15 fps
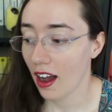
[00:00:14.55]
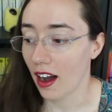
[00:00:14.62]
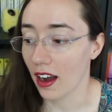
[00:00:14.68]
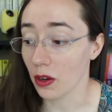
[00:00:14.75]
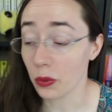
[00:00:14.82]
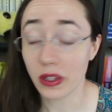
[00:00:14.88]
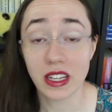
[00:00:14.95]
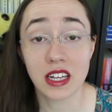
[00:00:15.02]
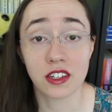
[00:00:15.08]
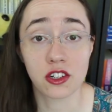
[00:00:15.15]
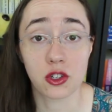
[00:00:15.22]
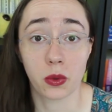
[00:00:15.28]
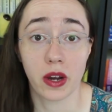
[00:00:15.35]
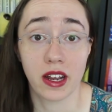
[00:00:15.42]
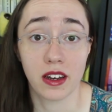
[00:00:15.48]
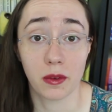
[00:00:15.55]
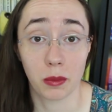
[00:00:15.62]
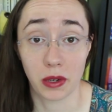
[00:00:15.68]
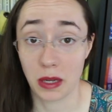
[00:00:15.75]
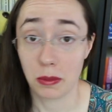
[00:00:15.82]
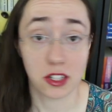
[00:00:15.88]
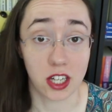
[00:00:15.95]
I really enjoyed
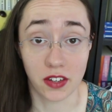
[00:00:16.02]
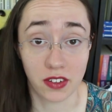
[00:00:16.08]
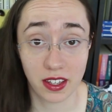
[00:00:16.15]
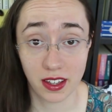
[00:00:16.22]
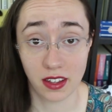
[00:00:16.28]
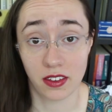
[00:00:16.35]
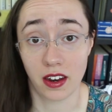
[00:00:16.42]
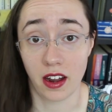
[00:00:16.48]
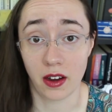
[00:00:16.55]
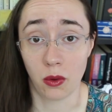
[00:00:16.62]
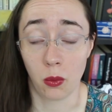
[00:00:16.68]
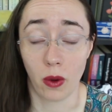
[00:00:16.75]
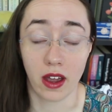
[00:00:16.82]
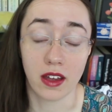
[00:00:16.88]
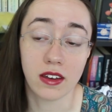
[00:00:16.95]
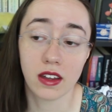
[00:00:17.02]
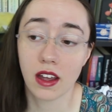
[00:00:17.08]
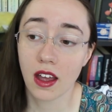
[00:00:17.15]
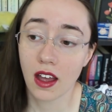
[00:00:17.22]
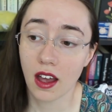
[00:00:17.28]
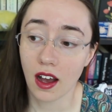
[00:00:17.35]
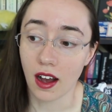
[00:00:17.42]
pretty much everything that I read,
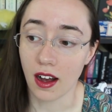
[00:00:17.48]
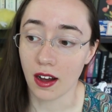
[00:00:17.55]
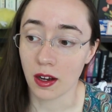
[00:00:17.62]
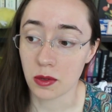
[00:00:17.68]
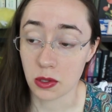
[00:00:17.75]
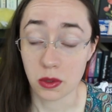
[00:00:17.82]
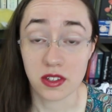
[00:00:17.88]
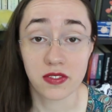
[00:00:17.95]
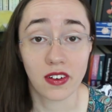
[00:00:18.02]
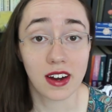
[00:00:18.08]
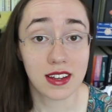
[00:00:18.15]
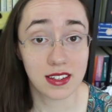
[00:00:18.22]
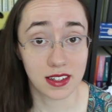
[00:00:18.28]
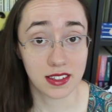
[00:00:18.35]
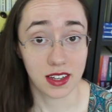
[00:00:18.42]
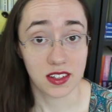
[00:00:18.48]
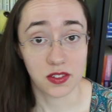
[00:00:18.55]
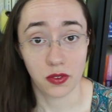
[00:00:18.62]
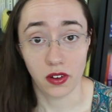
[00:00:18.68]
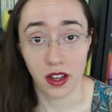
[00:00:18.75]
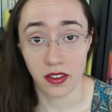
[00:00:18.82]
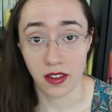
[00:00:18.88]
uh, so it was very
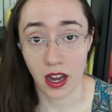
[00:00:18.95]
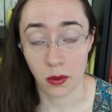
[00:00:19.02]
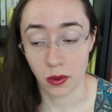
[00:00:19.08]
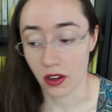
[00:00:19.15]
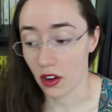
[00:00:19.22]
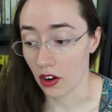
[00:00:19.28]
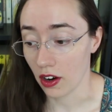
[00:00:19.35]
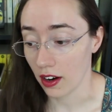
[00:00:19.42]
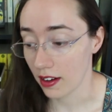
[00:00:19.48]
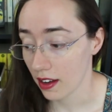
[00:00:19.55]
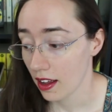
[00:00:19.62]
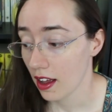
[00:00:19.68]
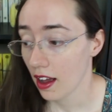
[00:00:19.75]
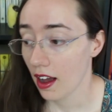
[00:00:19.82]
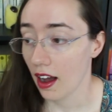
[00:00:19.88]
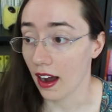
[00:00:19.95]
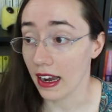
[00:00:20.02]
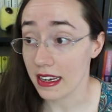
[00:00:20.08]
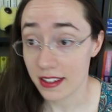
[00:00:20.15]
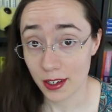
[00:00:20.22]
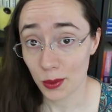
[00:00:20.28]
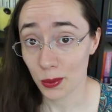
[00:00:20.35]
successful in that regard.
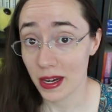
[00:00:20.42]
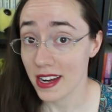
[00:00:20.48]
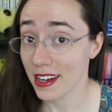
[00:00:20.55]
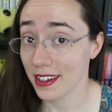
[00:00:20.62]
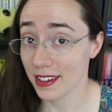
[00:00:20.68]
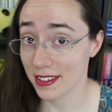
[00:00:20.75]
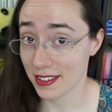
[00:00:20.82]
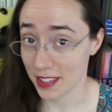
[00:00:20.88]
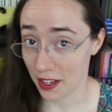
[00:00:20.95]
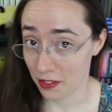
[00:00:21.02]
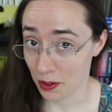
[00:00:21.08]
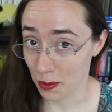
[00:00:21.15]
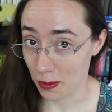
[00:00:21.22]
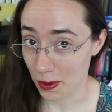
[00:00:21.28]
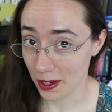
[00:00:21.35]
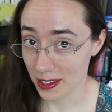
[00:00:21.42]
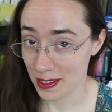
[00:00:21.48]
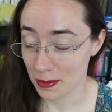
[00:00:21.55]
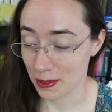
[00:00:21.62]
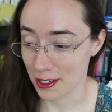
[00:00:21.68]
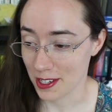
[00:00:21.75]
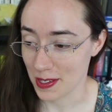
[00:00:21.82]
I did read seven
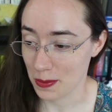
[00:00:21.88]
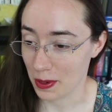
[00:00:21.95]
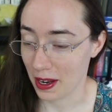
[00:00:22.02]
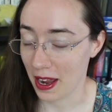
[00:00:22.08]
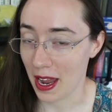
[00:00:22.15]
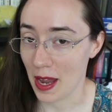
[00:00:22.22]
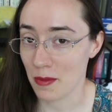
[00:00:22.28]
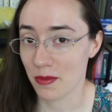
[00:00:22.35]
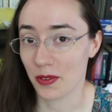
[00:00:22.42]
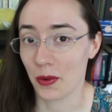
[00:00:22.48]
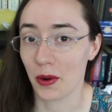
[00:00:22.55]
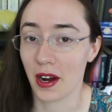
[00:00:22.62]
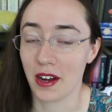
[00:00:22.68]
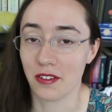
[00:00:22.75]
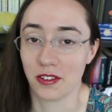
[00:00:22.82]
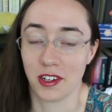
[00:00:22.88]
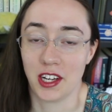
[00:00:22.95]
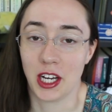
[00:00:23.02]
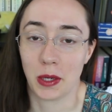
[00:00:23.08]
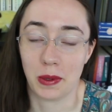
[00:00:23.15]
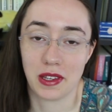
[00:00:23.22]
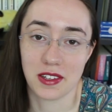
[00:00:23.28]
books, which is what I aim for every
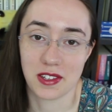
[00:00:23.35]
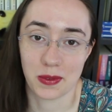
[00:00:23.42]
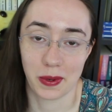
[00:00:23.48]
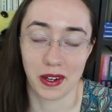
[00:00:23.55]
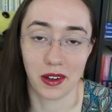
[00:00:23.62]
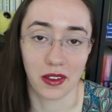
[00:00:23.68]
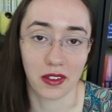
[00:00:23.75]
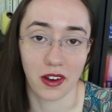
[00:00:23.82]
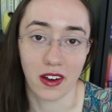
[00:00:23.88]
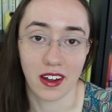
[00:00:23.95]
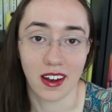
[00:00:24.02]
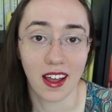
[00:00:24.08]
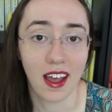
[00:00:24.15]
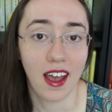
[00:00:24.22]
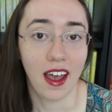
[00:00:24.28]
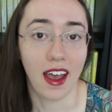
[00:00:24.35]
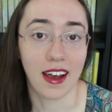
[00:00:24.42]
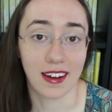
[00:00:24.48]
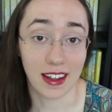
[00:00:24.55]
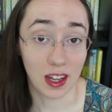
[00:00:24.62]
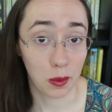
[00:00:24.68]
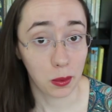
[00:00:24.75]
year with this readathon,
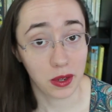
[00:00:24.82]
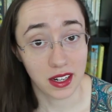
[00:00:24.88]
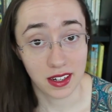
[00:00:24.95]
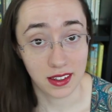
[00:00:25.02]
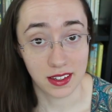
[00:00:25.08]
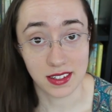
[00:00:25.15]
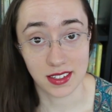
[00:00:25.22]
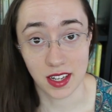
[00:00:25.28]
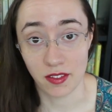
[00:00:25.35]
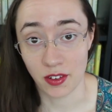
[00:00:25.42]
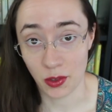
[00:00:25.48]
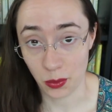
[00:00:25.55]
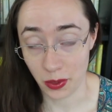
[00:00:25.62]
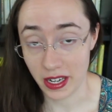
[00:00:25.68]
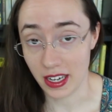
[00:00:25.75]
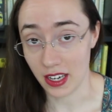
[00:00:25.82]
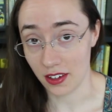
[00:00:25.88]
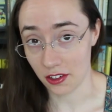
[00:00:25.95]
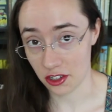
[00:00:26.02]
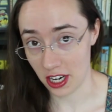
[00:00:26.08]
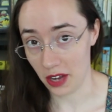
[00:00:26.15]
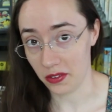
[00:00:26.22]
and I completed the seven
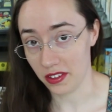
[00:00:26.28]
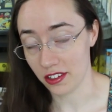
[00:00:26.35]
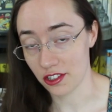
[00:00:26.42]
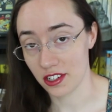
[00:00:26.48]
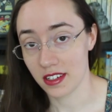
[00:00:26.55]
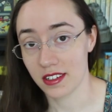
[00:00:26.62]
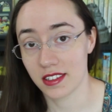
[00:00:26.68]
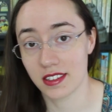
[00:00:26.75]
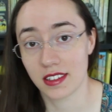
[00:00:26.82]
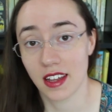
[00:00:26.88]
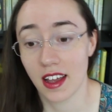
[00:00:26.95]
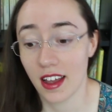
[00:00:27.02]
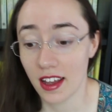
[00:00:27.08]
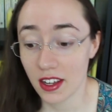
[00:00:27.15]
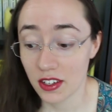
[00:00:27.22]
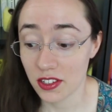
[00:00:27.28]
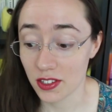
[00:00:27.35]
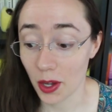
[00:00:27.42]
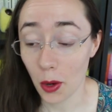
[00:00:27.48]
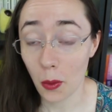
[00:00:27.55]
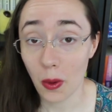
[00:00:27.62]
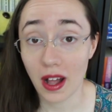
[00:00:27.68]
reading challenges.
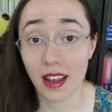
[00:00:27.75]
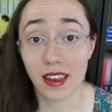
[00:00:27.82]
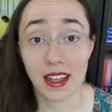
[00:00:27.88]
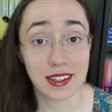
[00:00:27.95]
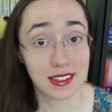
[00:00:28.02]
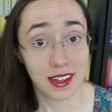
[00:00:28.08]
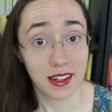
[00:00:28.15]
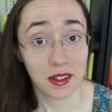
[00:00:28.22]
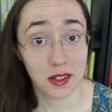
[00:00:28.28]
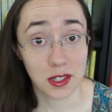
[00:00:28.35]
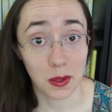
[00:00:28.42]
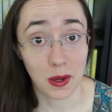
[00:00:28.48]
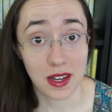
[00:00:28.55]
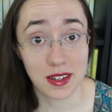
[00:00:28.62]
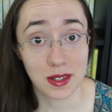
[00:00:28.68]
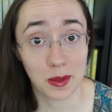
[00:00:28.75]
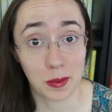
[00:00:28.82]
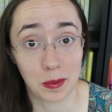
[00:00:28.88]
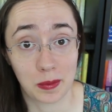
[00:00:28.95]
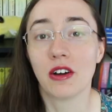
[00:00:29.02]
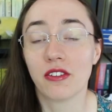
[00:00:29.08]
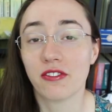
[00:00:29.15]
So let's get into it.
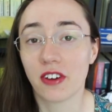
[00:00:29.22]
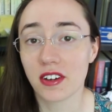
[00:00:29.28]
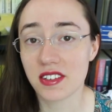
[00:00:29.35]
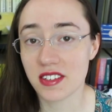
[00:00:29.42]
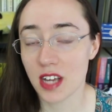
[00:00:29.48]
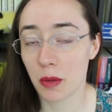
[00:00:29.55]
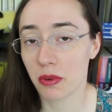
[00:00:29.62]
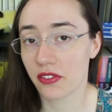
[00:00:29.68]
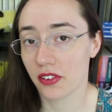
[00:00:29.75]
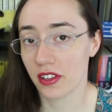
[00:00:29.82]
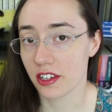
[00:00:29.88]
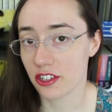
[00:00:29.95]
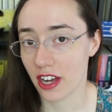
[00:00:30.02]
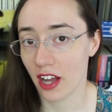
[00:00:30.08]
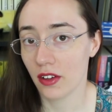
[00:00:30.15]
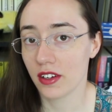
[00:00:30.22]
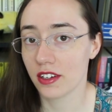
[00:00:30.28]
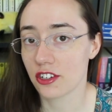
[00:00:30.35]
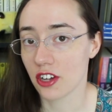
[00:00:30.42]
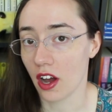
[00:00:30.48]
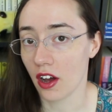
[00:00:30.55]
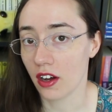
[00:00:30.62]
First up for the
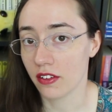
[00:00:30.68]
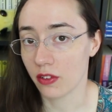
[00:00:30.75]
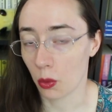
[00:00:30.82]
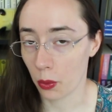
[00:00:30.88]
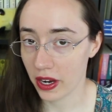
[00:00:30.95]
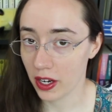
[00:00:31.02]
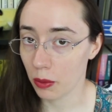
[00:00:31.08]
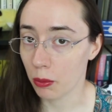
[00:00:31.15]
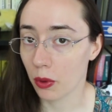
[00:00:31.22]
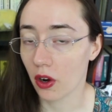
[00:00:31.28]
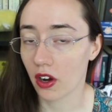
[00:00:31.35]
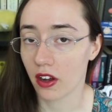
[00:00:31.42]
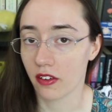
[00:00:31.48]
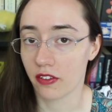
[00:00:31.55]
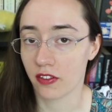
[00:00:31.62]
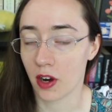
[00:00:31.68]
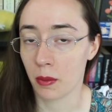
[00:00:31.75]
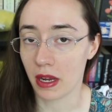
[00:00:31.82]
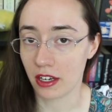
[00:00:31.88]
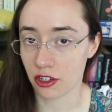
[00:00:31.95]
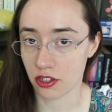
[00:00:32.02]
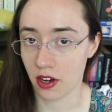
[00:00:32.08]
challenge of read a book
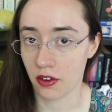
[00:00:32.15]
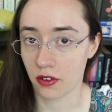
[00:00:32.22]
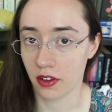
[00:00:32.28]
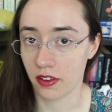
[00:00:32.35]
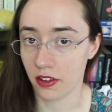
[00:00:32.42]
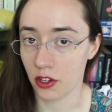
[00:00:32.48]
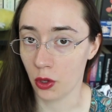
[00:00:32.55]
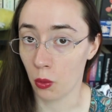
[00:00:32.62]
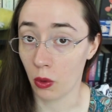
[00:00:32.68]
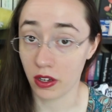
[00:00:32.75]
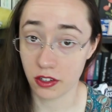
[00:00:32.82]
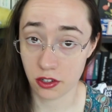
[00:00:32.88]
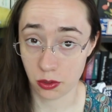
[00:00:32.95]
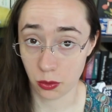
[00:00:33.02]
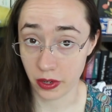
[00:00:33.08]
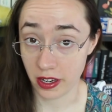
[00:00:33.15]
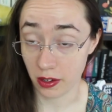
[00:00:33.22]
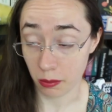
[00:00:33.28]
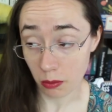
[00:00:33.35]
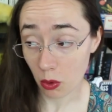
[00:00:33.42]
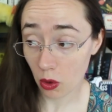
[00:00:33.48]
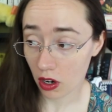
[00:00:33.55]
from a genre that you want to
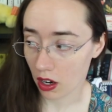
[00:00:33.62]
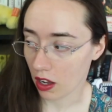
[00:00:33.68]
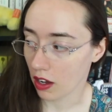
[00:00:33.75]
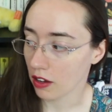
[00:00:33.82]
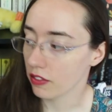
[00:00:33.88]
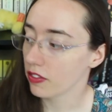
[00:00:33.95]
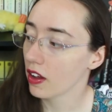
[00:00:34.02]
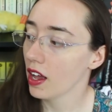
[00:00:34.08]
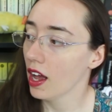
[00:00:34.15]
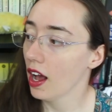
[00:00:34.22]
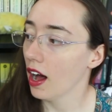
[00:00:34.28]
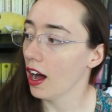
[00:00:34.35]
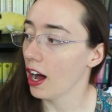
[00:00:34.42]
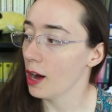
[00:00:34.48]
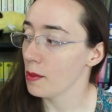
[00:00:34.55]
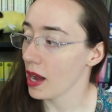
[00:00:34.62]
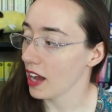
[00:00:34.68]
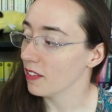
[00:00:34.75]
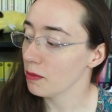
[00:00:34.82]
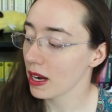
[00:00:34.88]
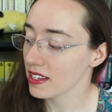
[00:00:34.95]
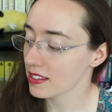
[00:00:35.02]
read more of, um, I
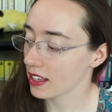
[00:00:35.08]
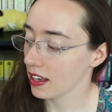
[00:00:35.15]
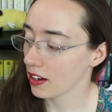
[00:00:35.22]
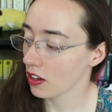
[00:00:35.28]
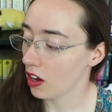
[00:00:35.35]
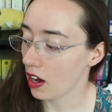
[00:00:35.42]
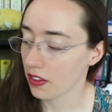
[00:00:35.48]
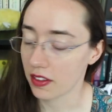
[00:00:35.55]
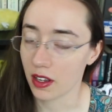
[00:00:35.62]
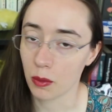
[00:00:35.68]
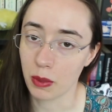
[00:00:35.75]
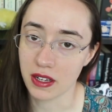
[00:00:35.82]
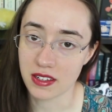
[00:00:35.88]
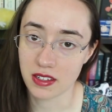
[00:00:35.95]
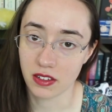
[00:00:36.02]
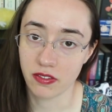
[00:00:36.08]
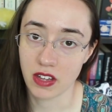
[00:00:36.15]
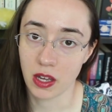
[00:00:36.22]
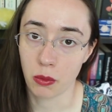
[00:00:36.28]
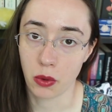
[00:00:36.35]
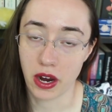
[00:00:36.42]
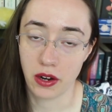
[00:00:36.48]
have Mexican Gothic by
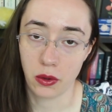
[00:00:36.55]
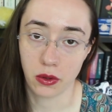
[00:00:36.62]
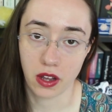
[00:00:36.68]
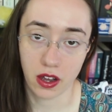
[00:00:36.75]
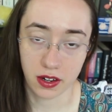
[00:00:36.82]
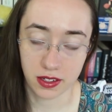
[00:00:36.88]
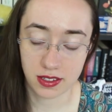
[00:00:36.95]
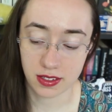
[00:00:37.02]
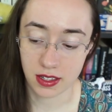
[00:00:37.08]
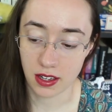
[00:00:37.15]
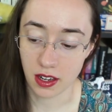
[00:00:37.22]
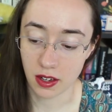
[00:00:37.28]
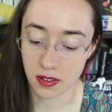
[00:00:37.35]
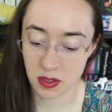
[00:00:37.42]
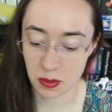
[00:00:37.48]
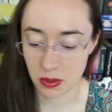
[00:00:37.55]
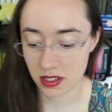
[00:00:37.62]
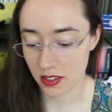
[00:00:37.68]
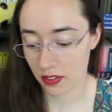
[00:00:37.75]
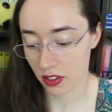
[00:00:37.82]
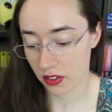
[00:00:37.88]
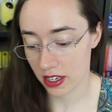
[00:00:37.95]
Silvia Moreno Garcia.
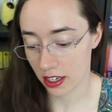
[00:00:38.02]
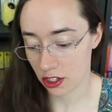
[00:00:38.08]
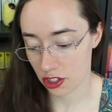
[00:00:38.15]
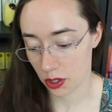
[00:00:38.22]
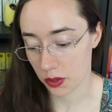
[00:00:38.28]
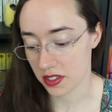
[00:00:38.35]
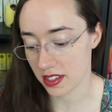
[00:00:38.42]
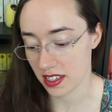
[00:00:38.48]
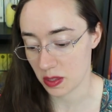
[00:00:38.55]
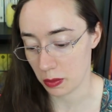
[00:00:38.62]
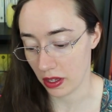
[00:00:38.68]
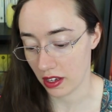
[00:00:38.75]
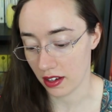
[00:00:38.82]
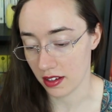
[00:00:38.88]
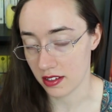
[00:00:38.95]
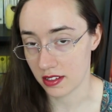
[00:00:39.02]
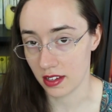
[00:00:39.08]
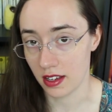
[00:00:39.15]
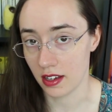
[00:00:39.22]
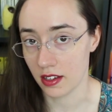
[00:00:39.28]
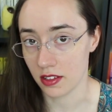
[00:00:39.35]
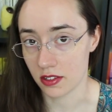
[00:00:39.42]
Specifically, I chose this because
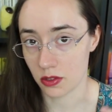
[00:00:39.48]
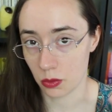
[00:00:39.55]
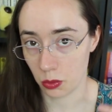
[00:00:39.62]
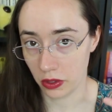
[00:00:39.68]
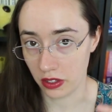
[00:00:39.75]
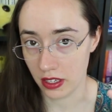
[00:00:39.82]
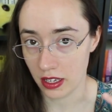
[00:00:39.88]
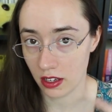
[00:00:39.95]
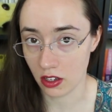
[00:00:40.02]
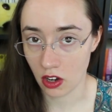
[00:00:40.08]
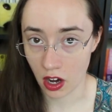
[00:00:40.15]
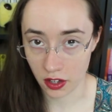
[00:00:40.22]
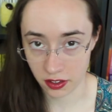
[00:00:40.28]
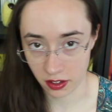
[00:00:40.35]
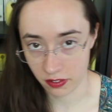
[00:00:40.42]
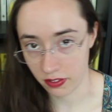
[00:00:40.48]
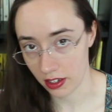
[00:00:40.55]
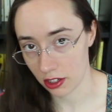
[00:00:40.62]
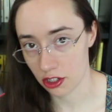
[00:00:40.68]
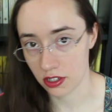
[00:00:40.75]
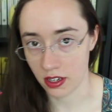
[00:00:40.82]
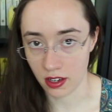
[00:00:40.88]
it is really Gothic
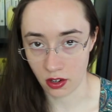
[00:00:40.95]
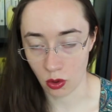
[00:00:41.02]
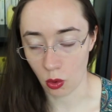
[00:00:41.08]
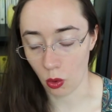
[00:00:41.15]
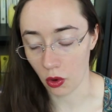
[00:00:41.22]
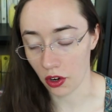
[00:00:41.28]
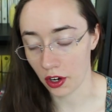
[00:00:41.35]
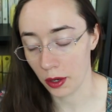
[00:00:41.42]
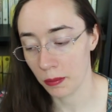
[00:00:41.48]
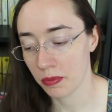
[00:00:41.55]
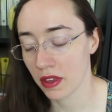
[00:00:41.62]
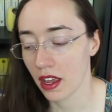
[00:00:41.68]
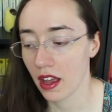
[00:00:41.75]
fiction and horror.